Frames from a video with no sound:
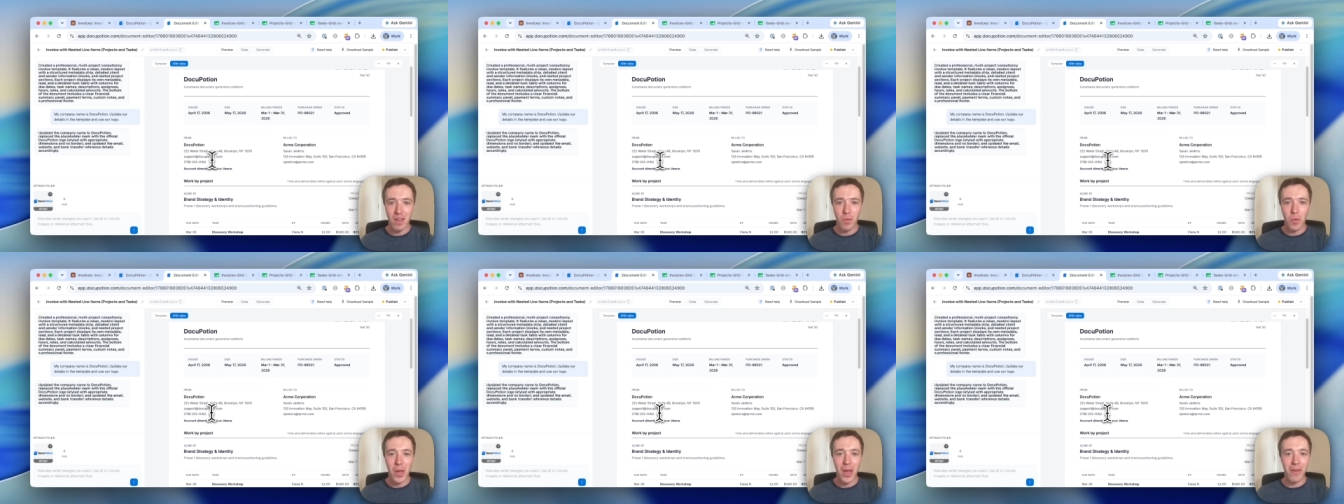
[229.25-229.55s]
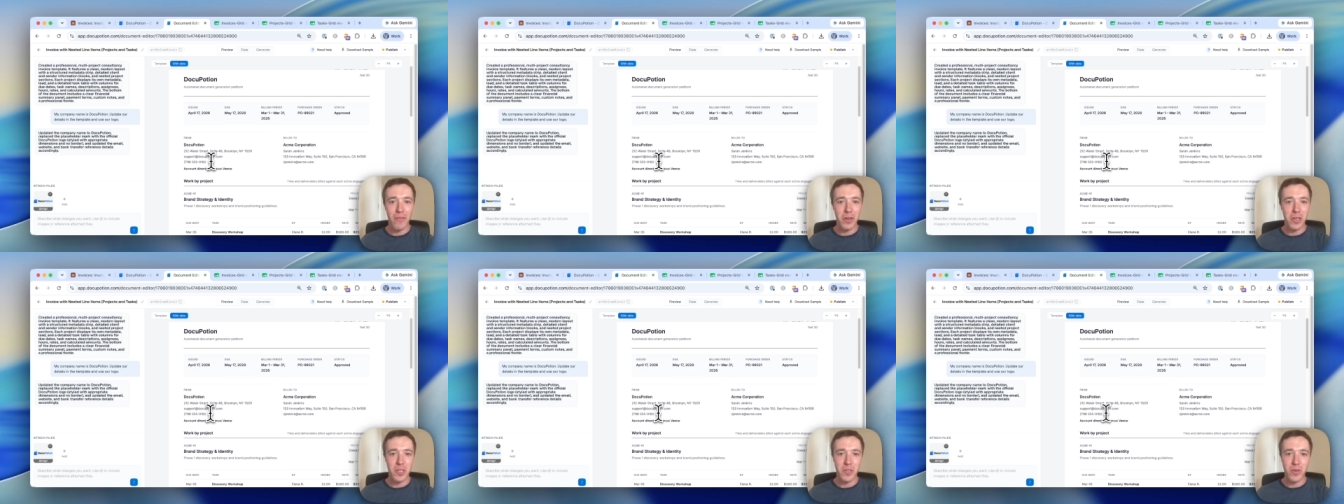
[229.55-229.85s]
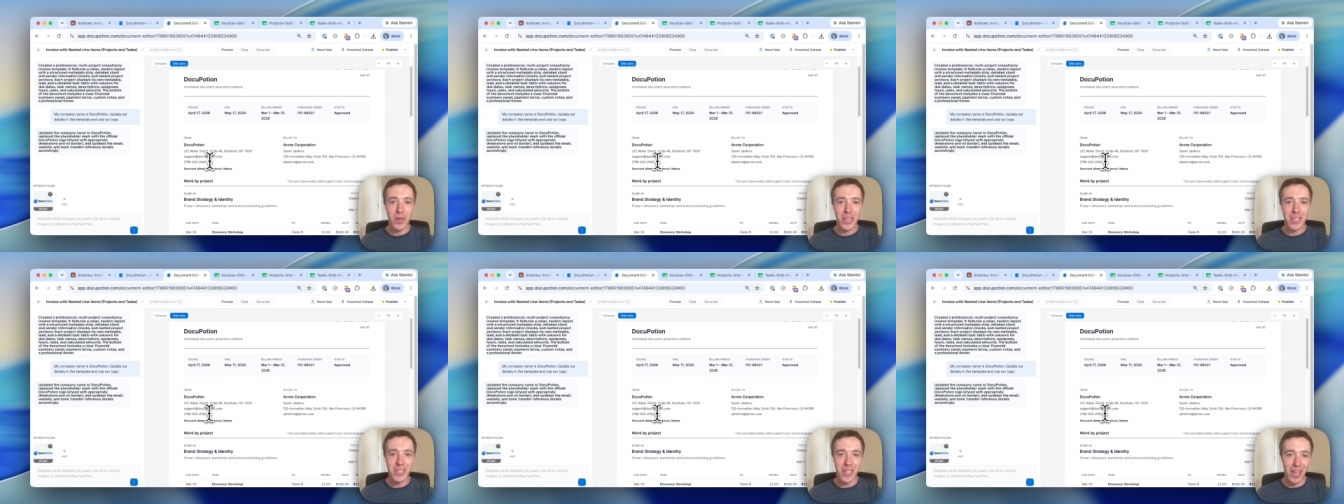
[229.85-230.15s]
we have an
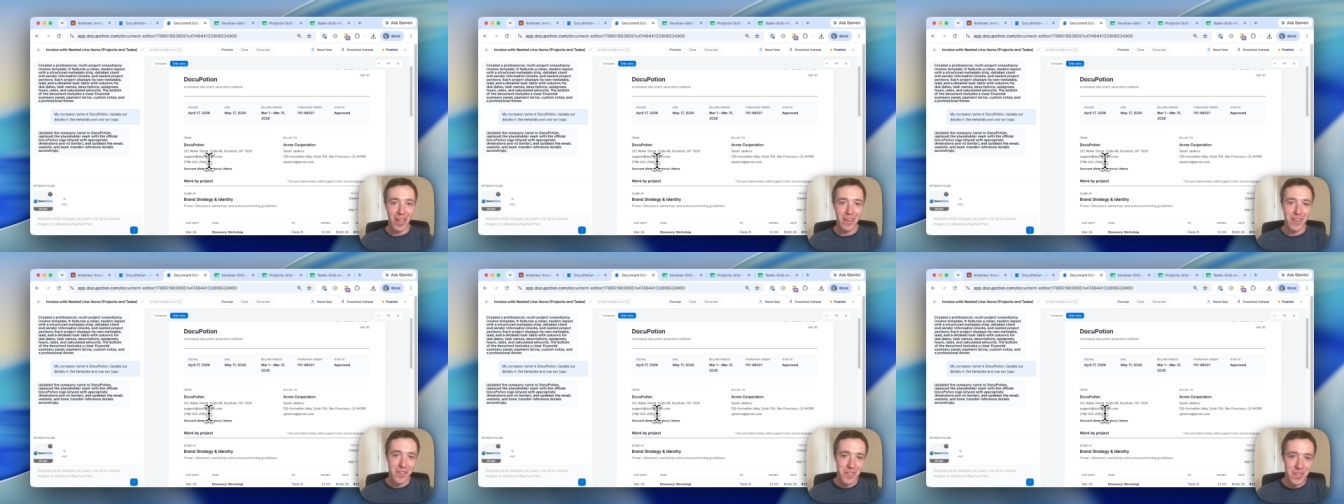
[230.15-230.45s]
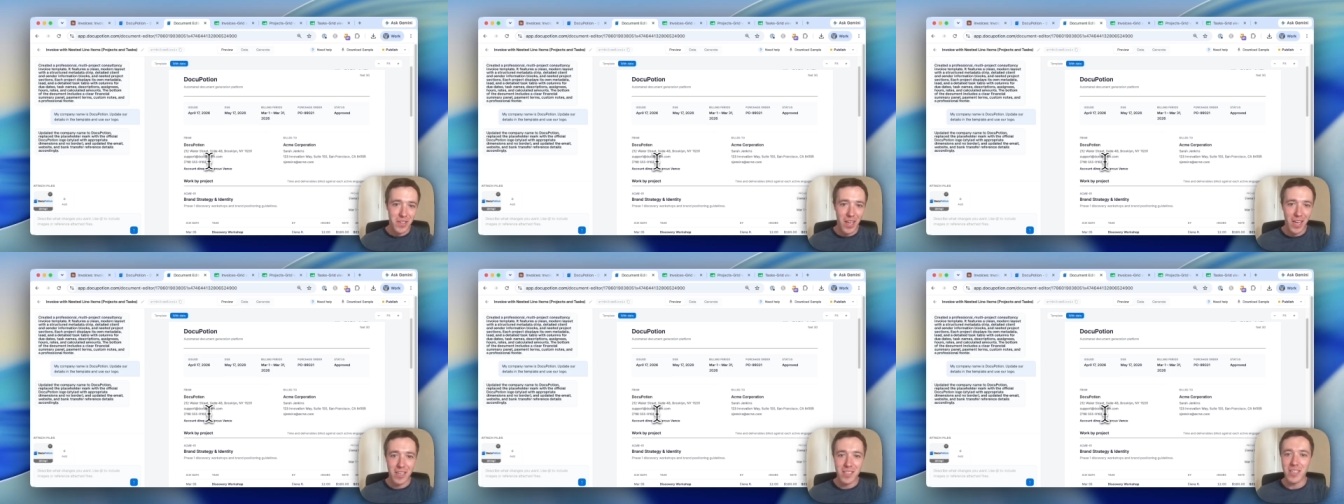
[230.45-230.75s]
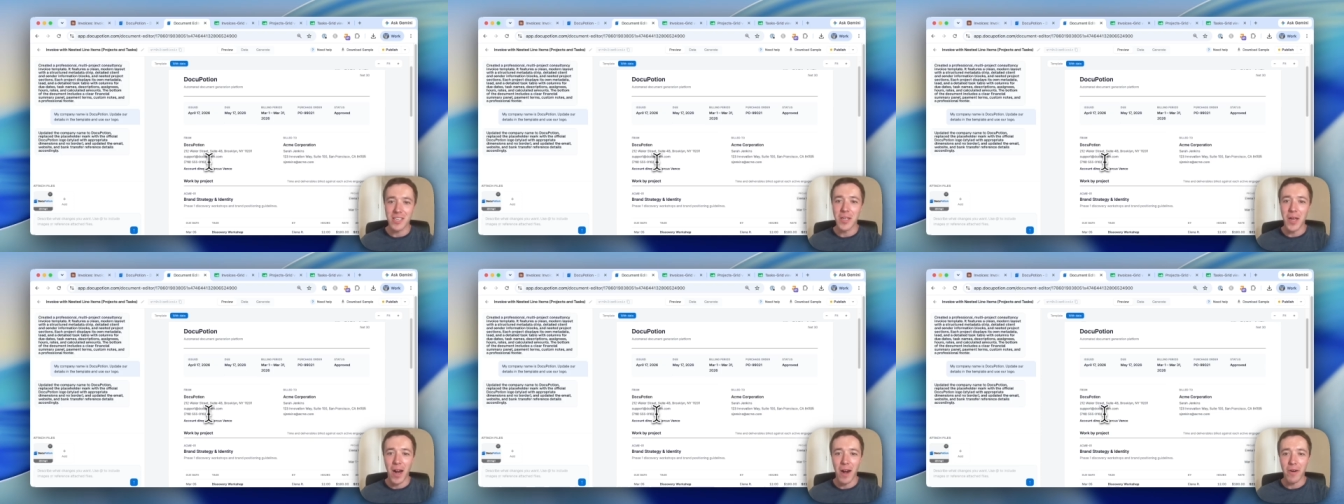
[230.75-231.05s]
address that isn't
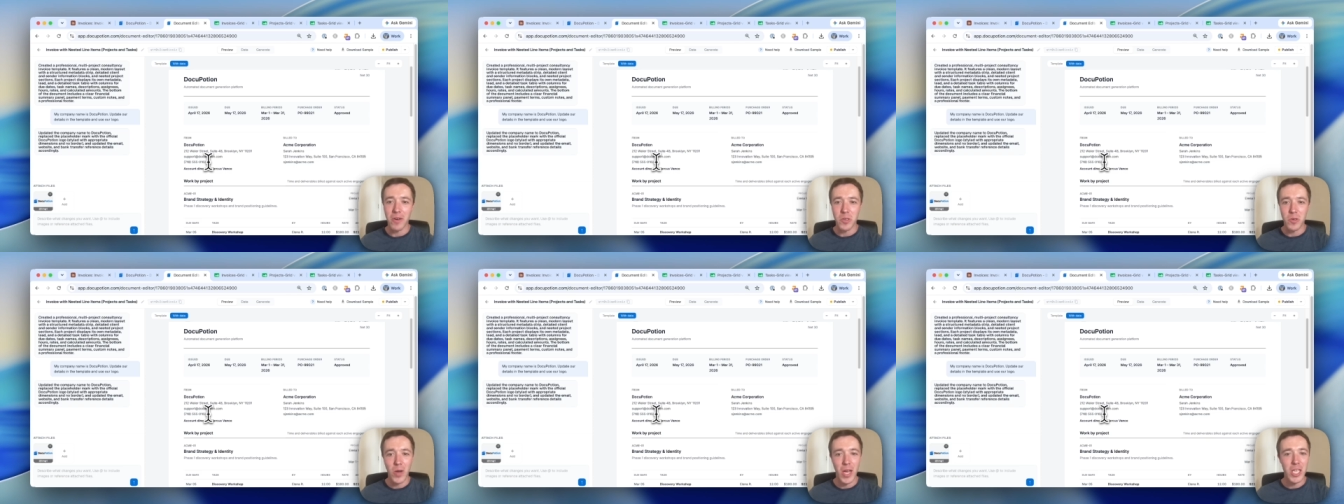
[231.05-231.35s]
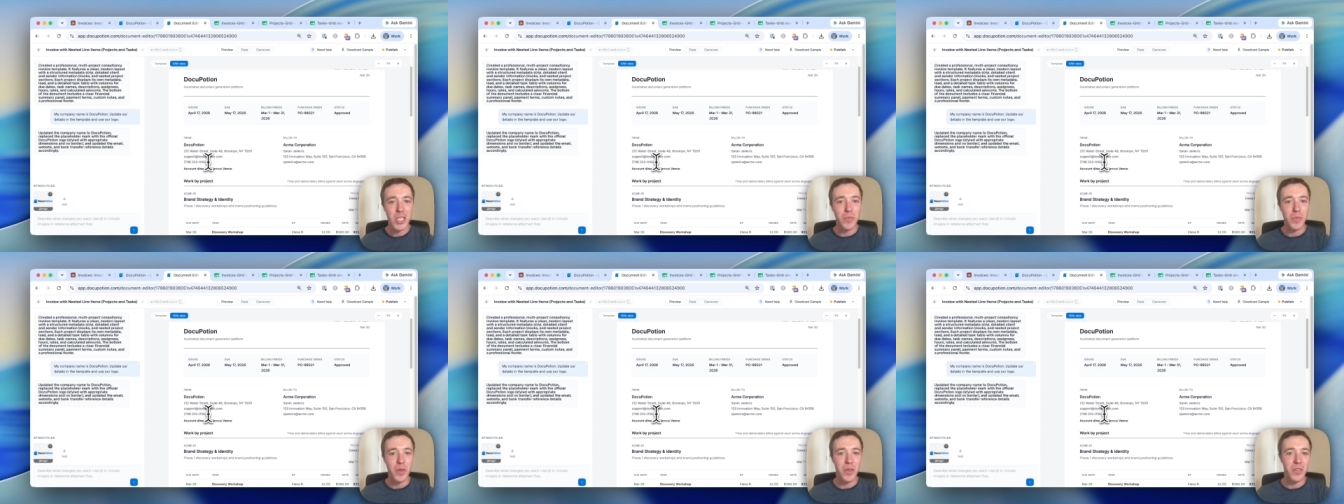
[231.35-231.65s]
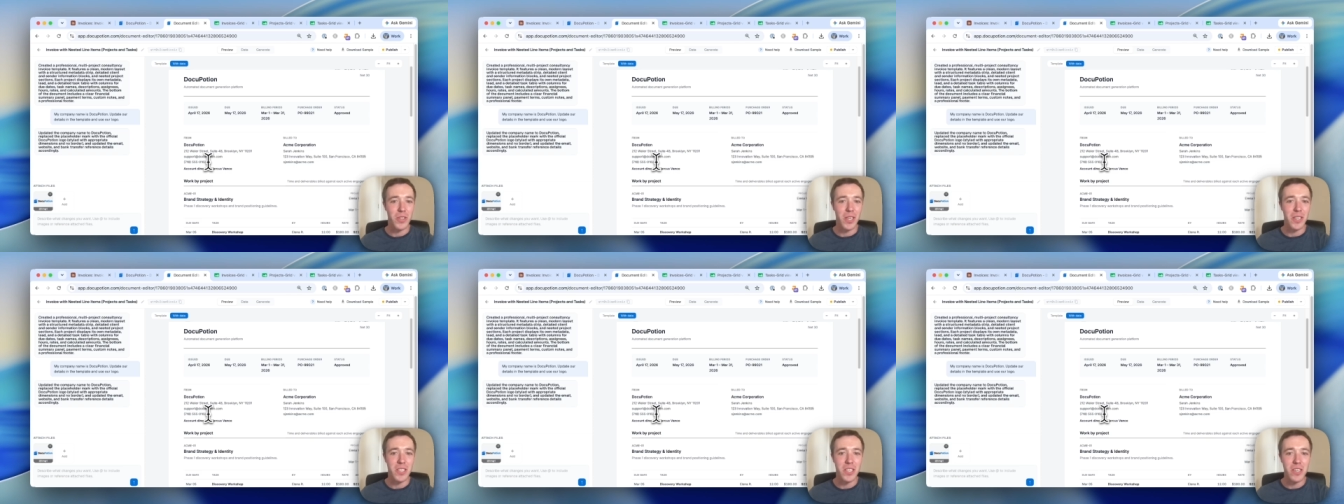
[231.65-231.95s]
actually our address
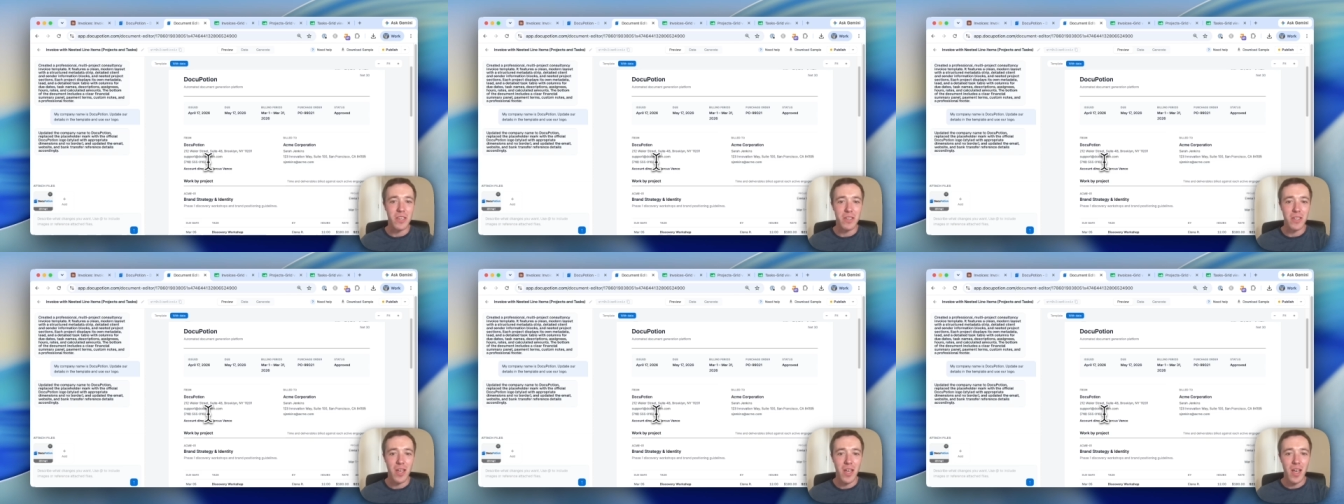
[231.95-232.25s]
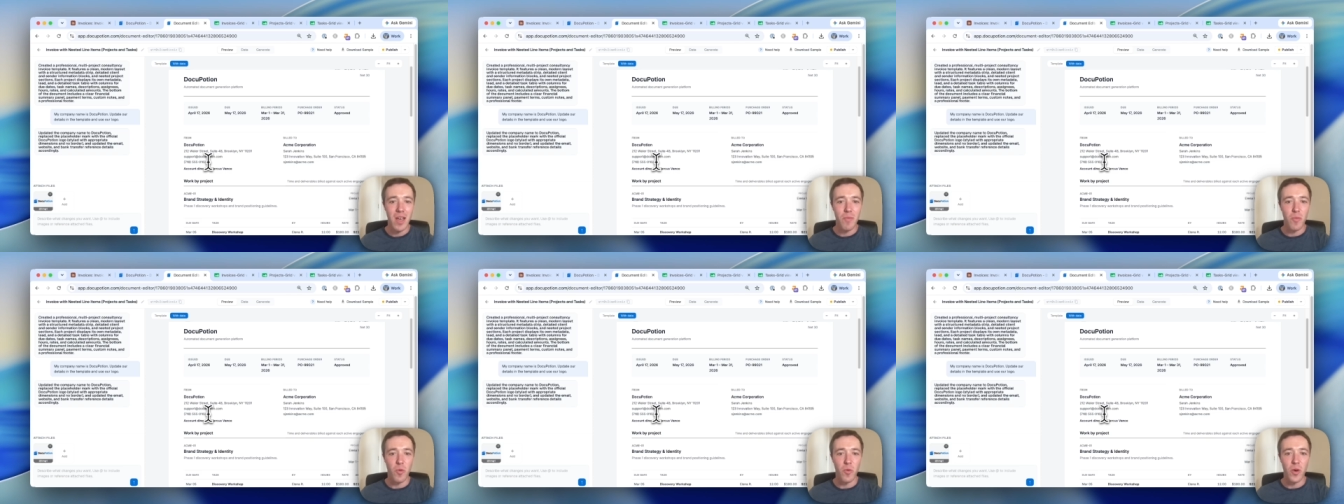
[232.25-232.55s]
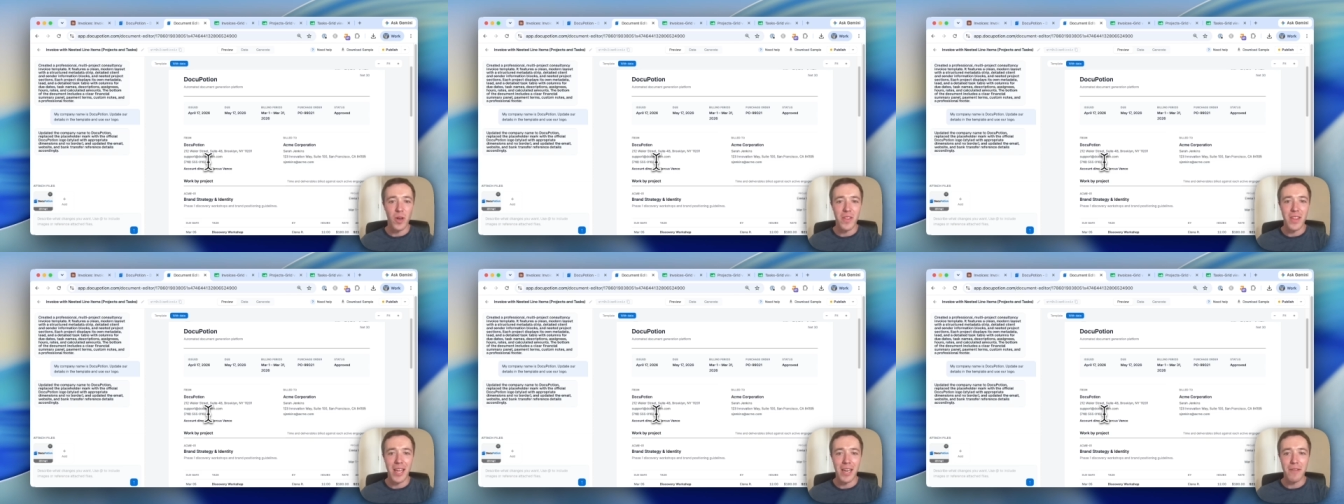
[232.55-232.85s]
because I didn't
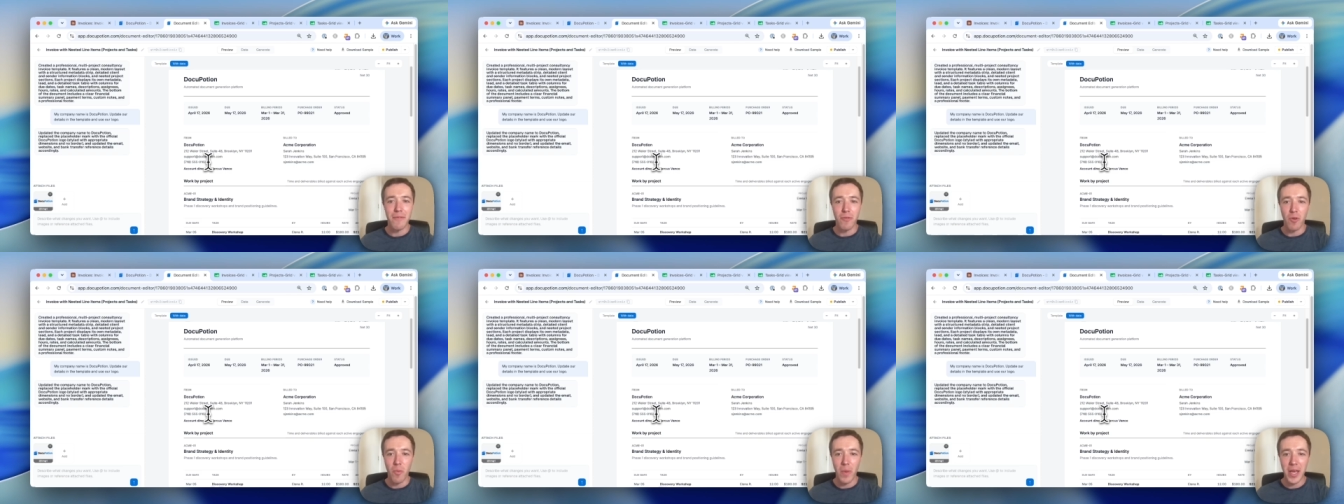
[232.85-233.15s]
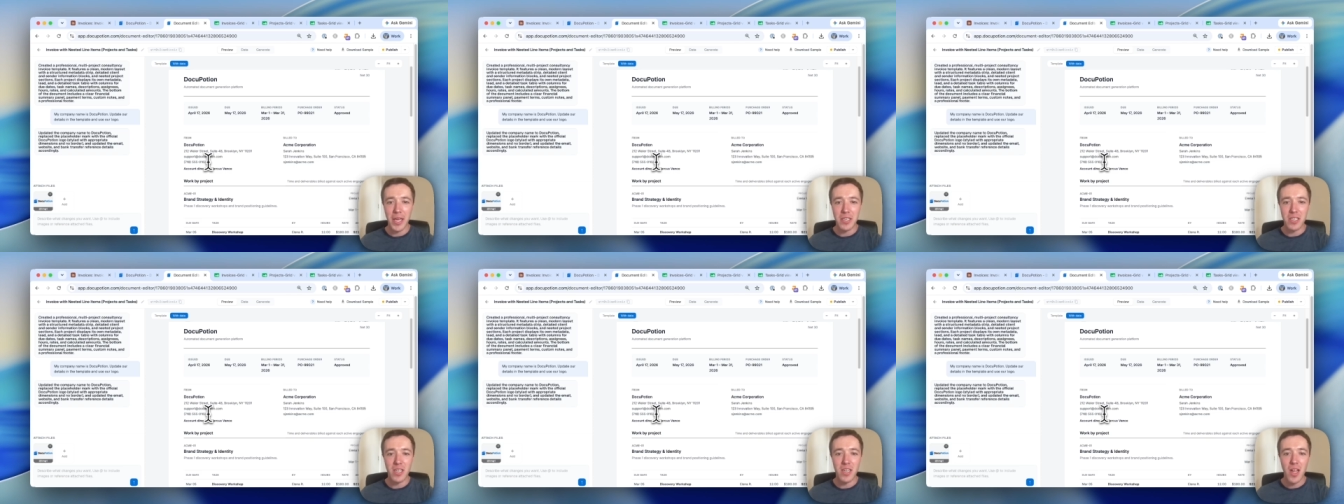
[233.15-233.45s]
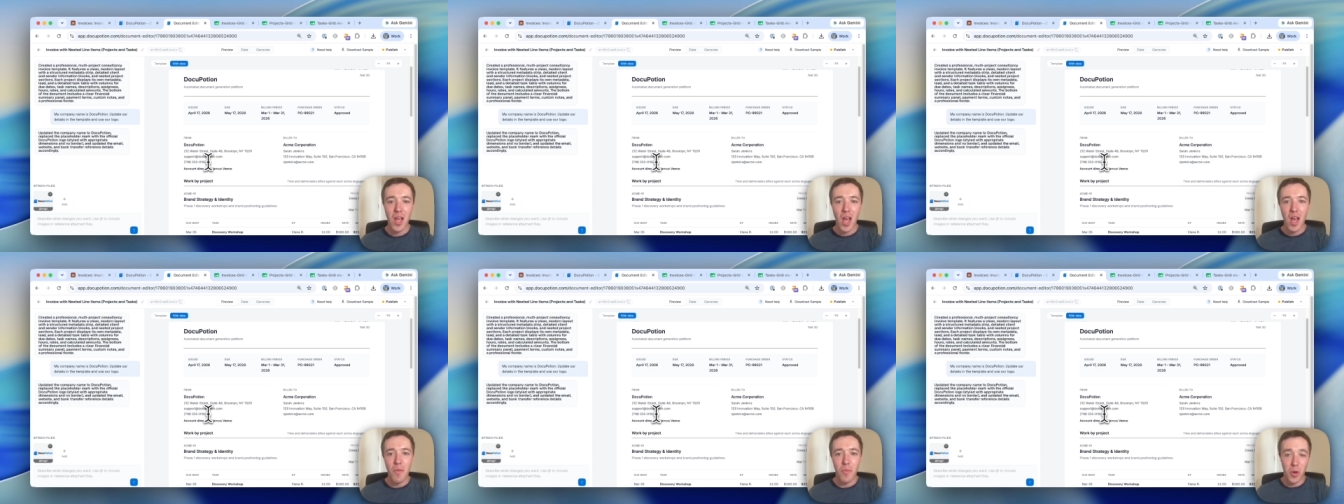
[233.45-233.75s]
provide that information,